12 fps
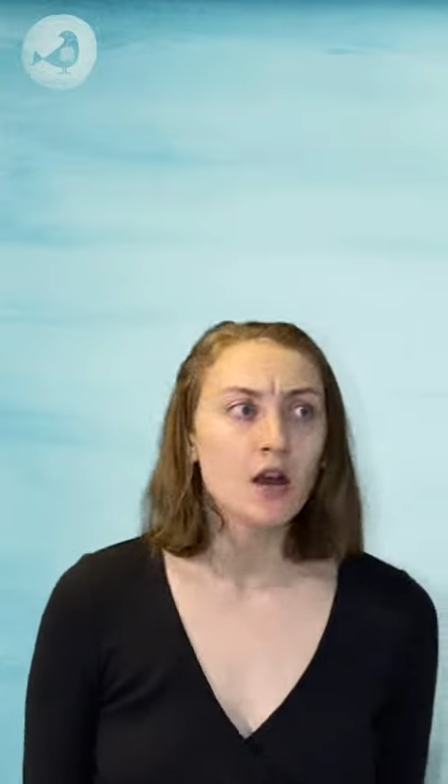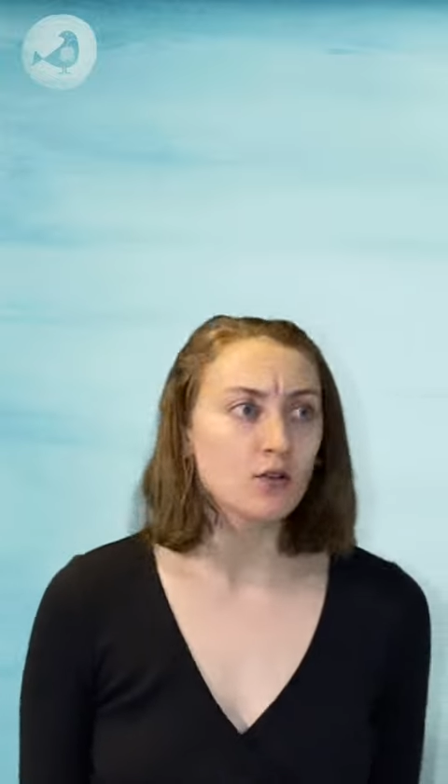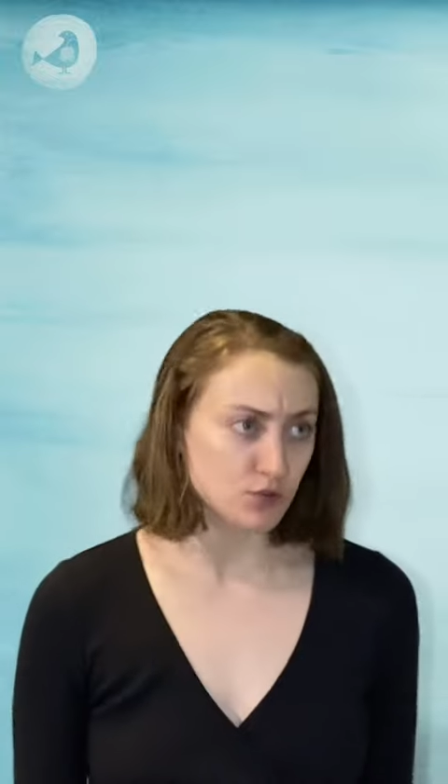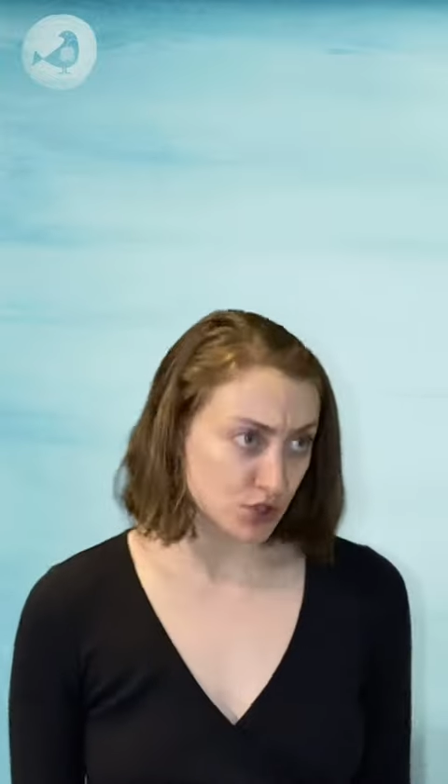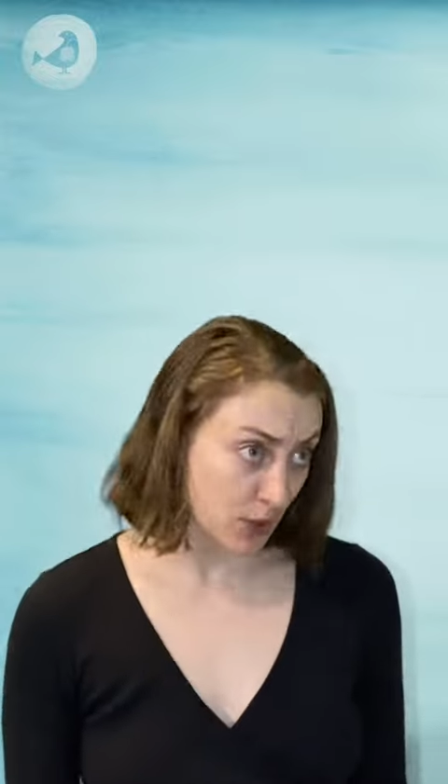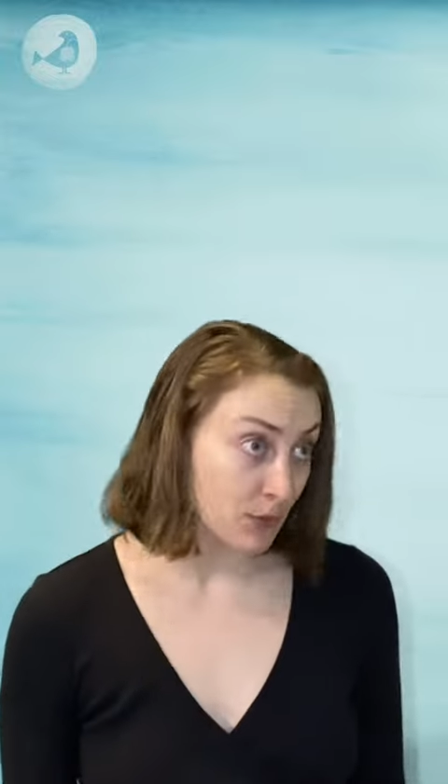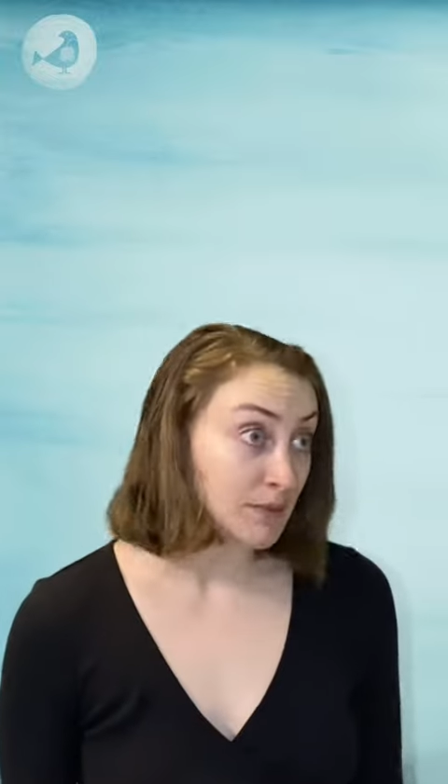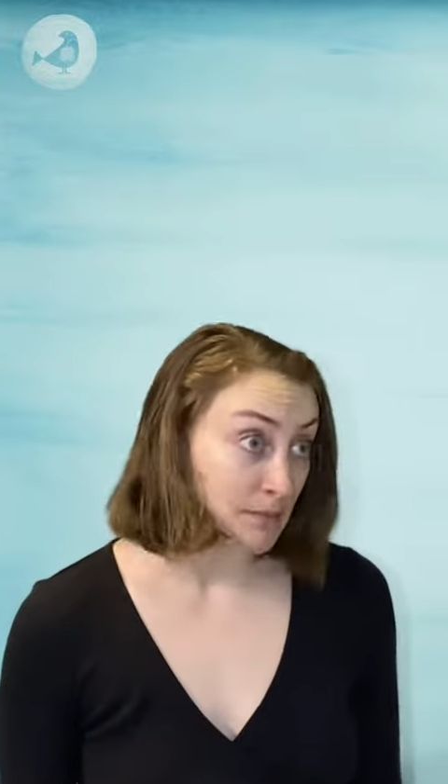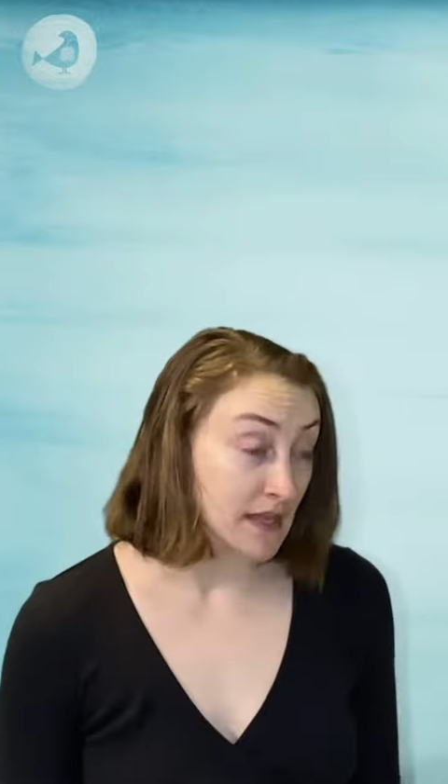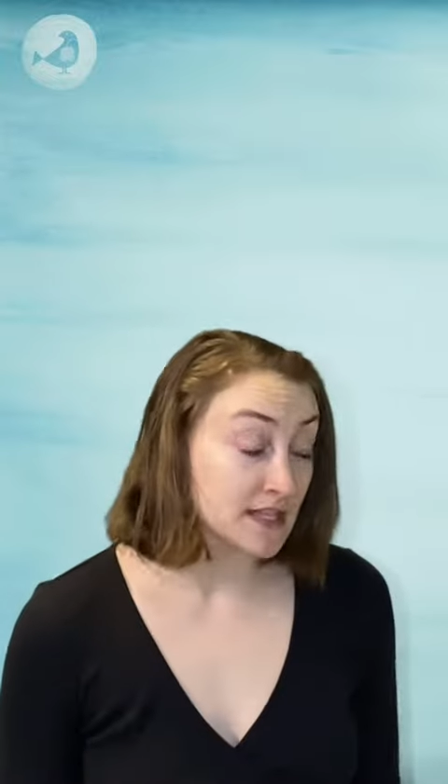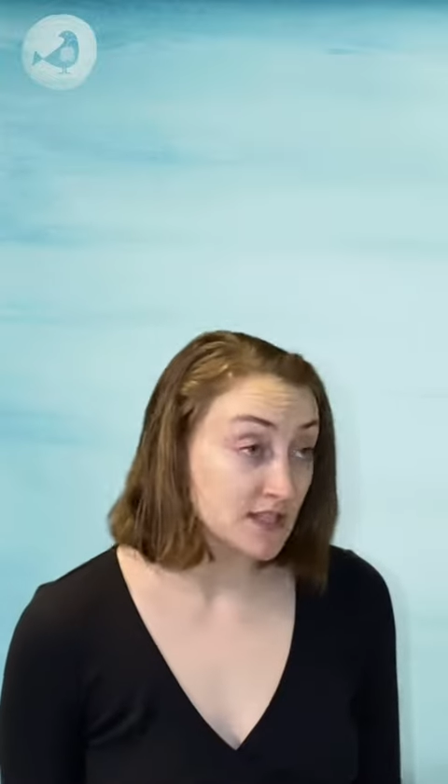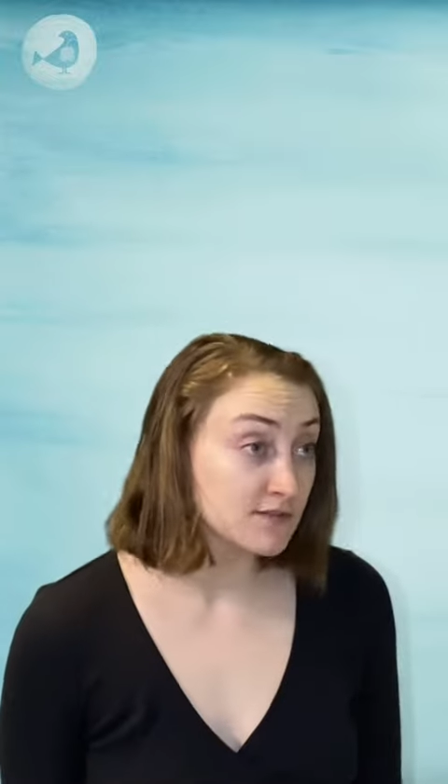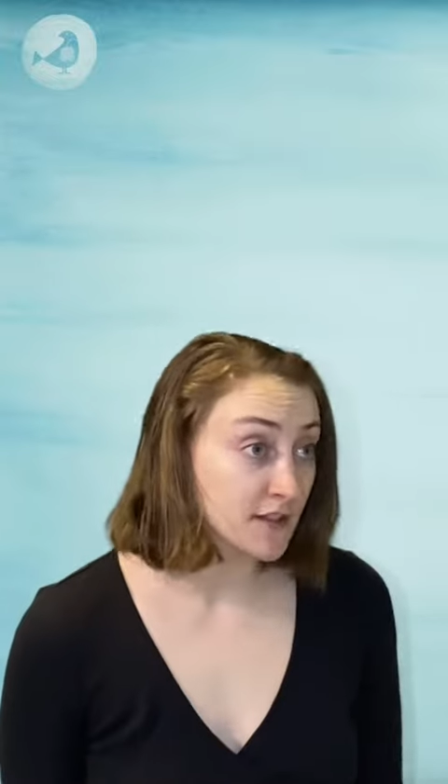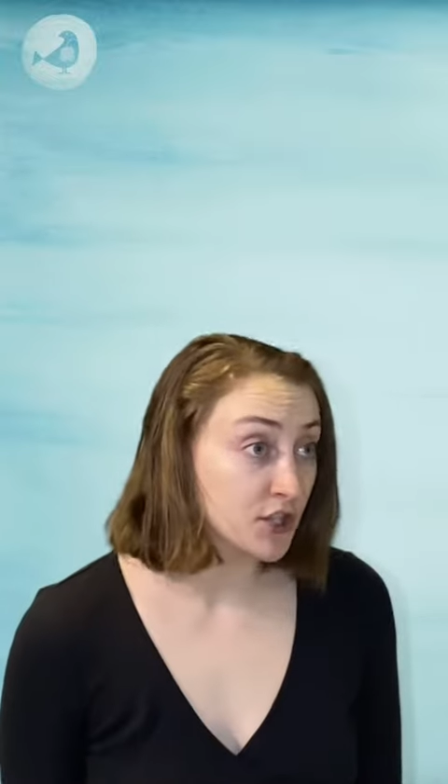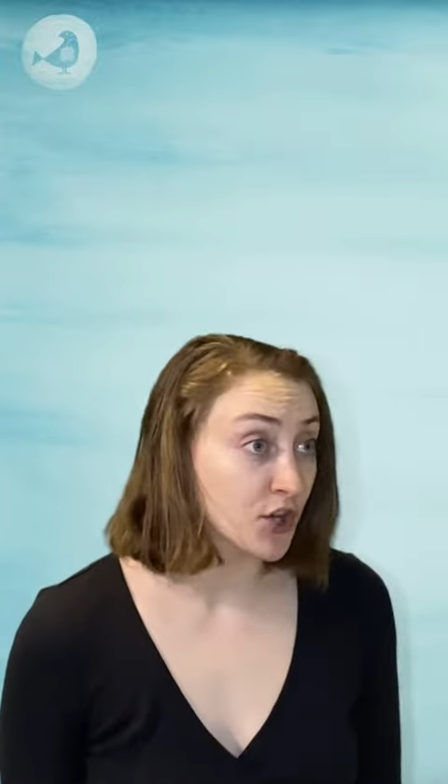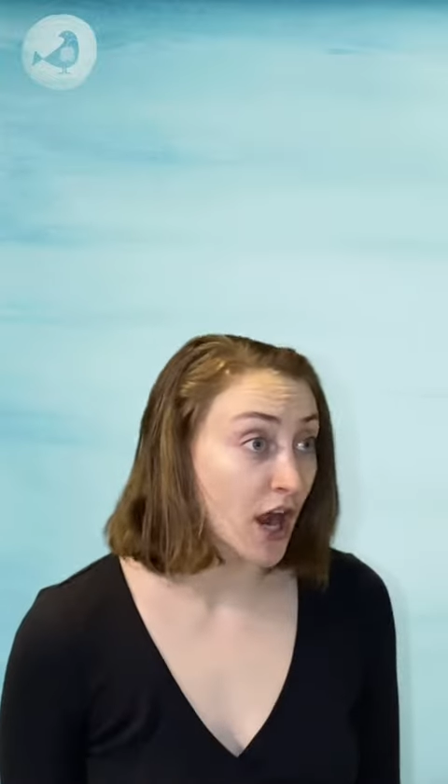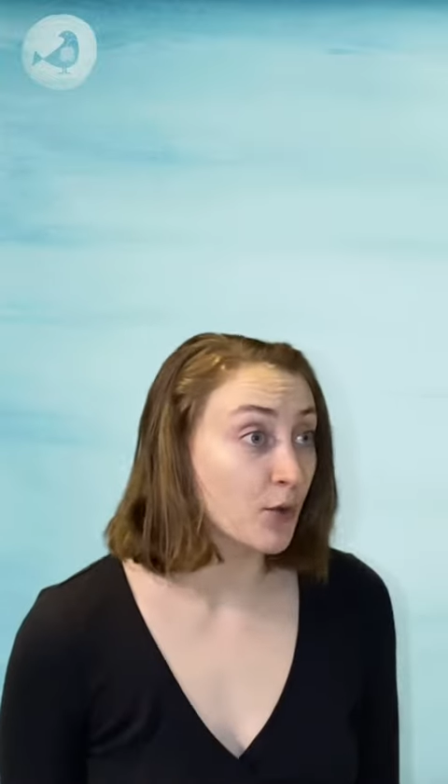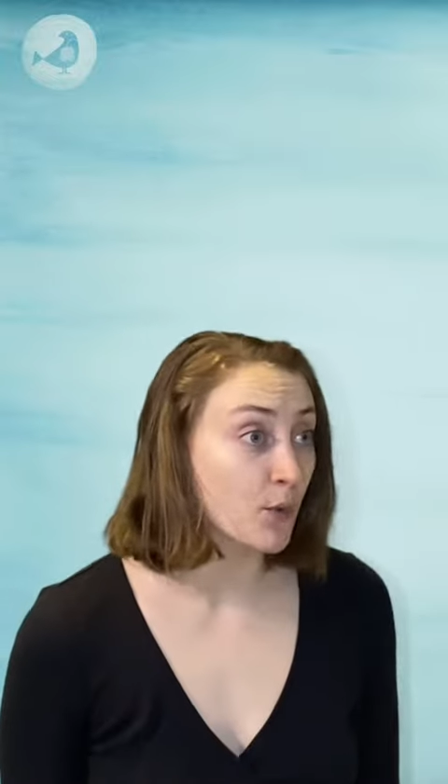Shall we meet to
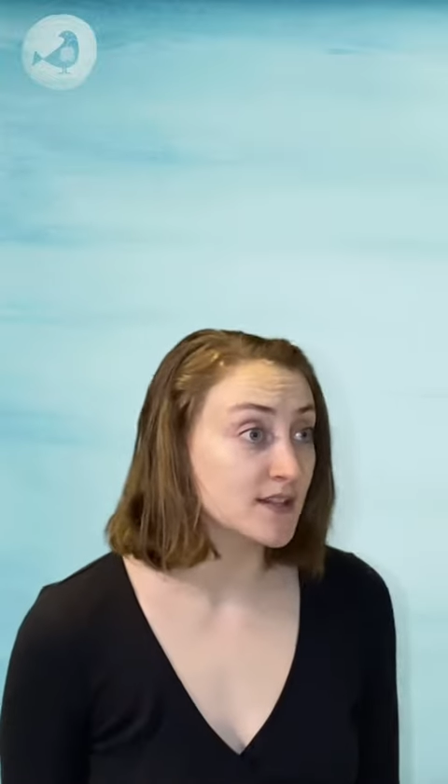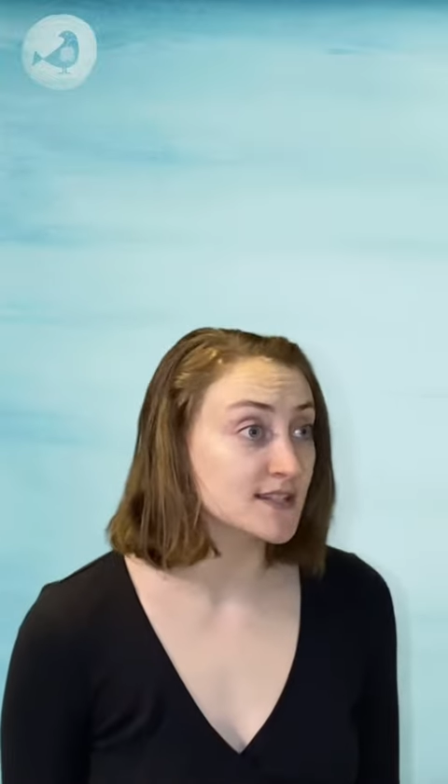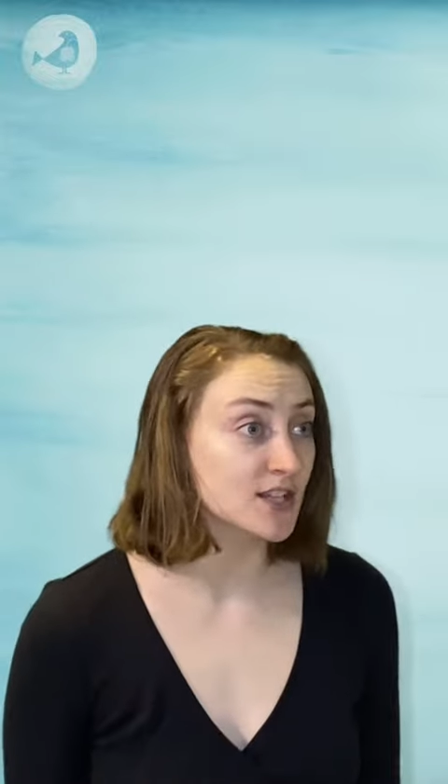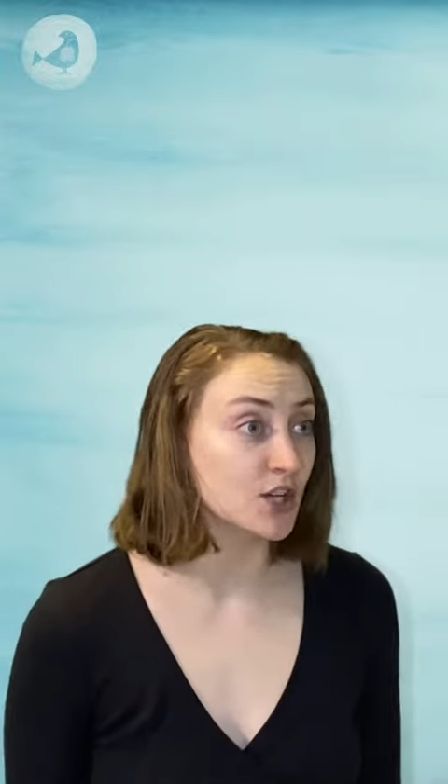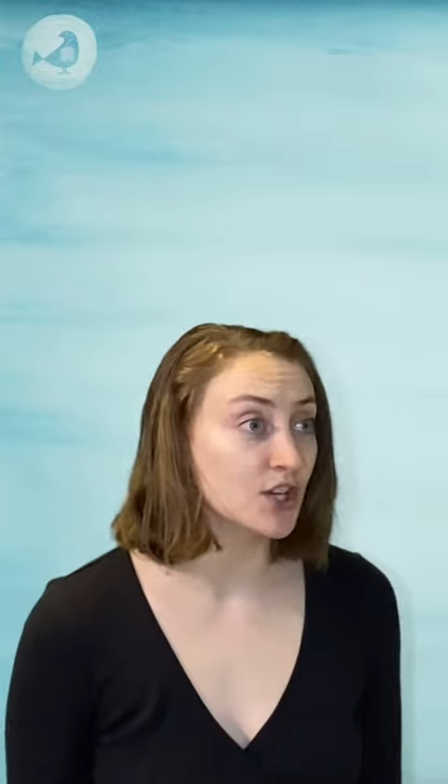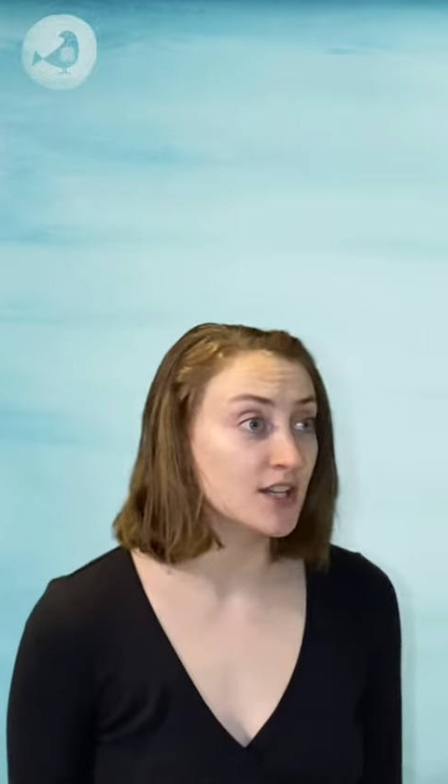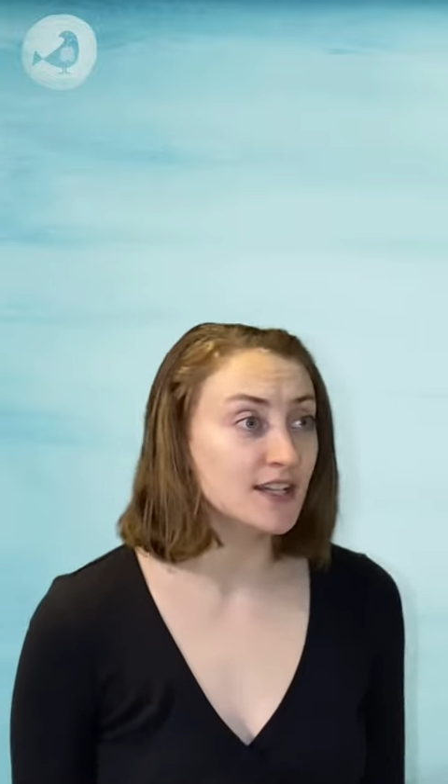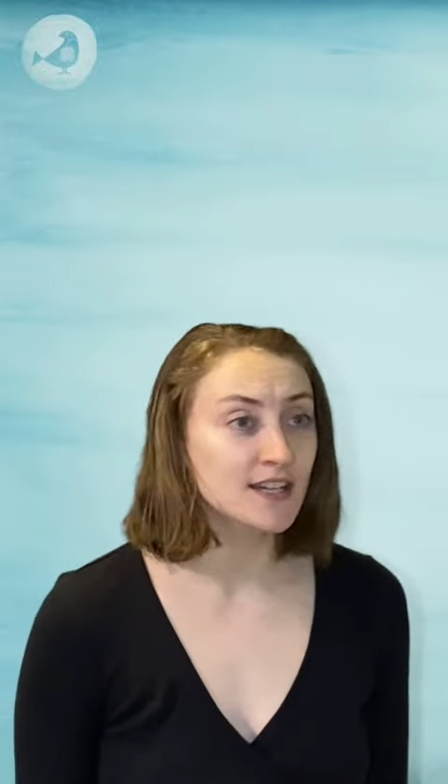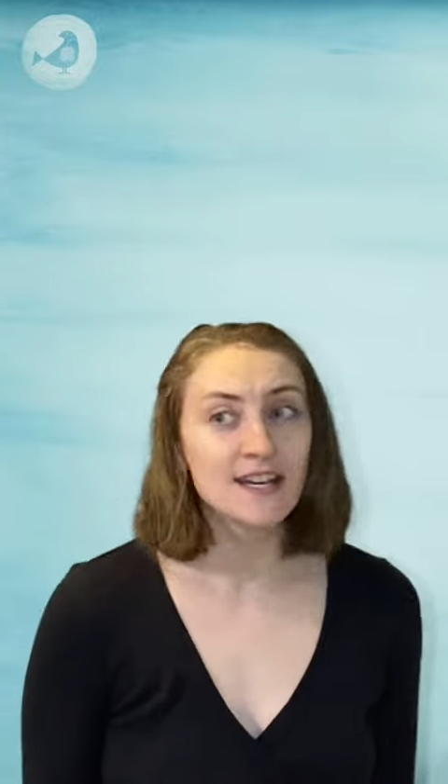figure out when's good?